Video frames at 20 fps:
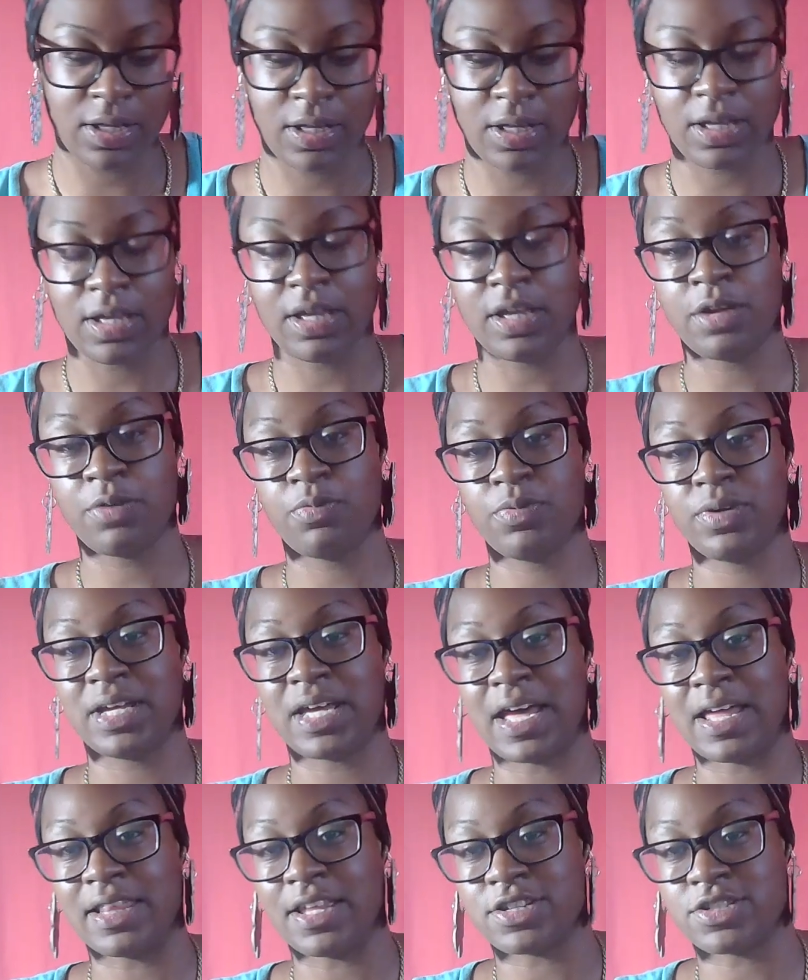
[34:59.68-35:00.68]
and we
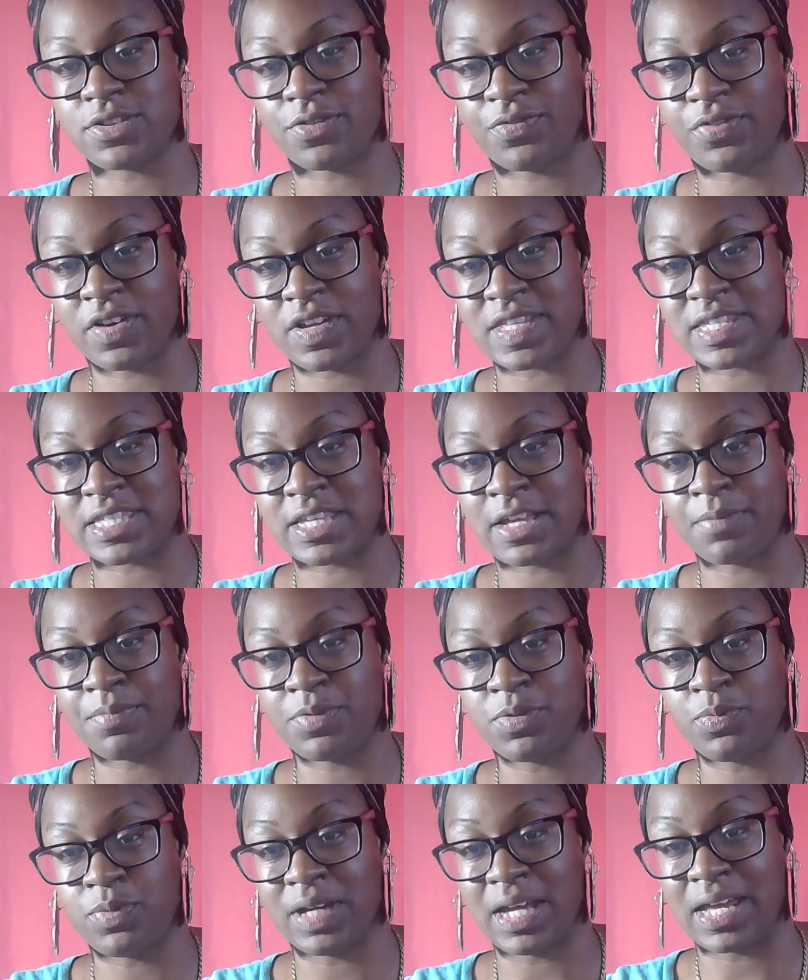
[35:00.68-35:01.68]
got let your friends help
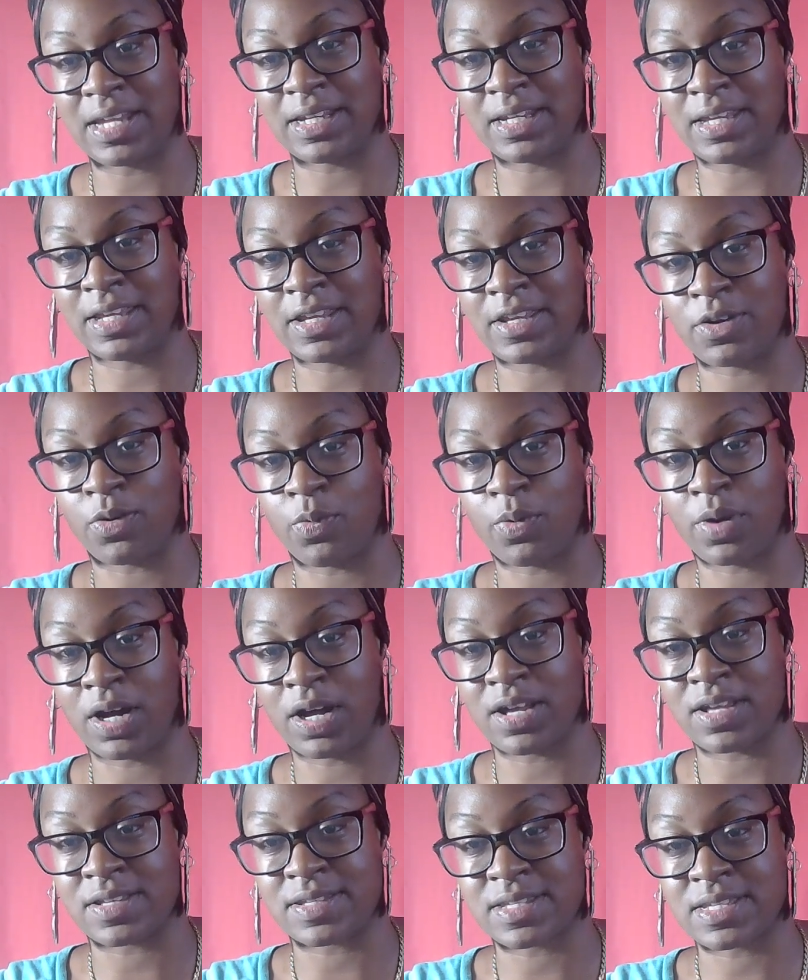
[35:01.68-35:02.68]
you. We got the King of
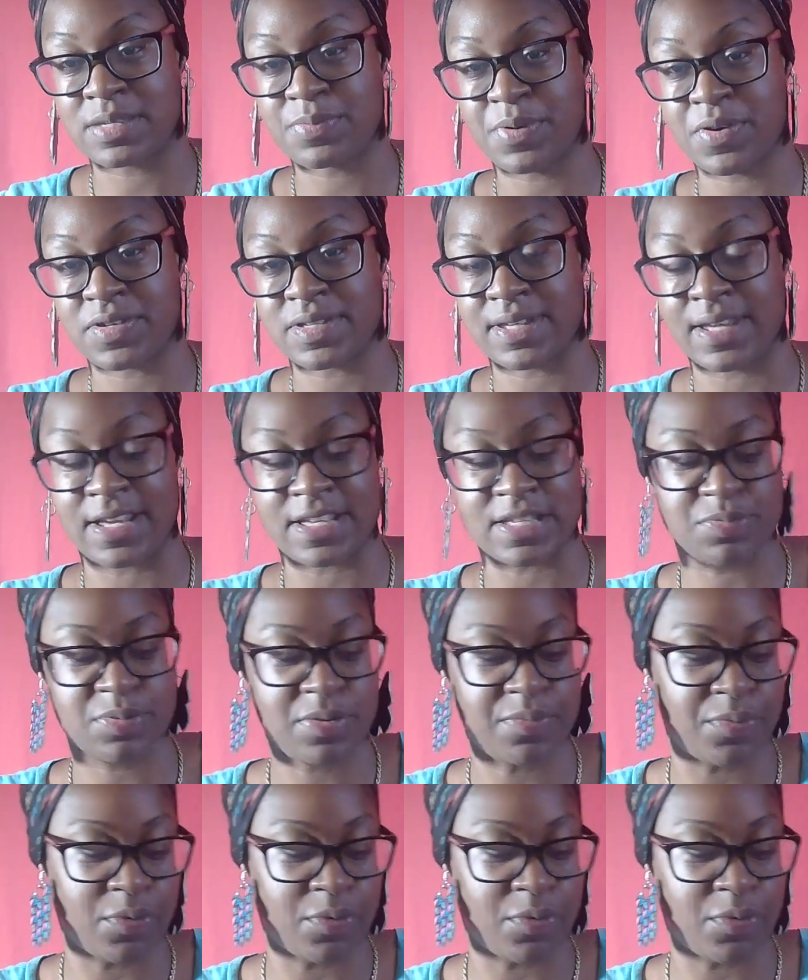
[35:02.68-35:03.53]
Wands. This person has people